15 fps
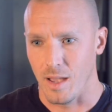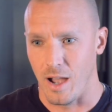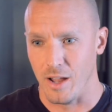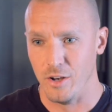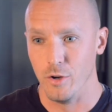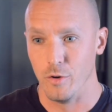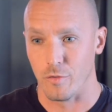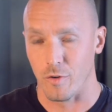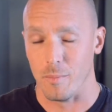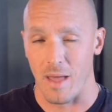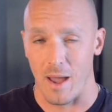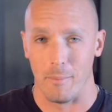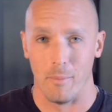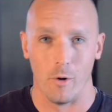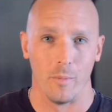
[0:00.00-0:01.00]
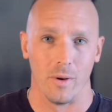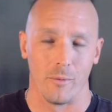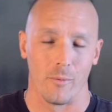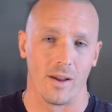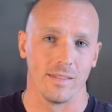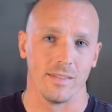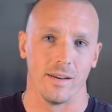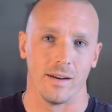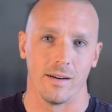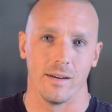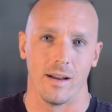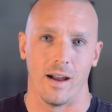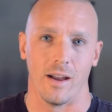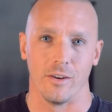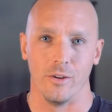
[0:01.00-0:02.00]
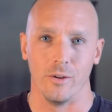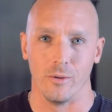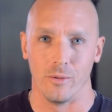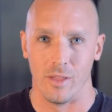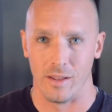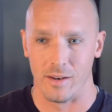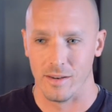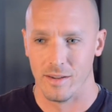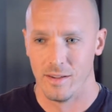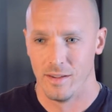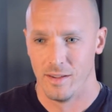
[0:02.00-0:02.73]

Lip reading: I knew from that moment right there, I knew that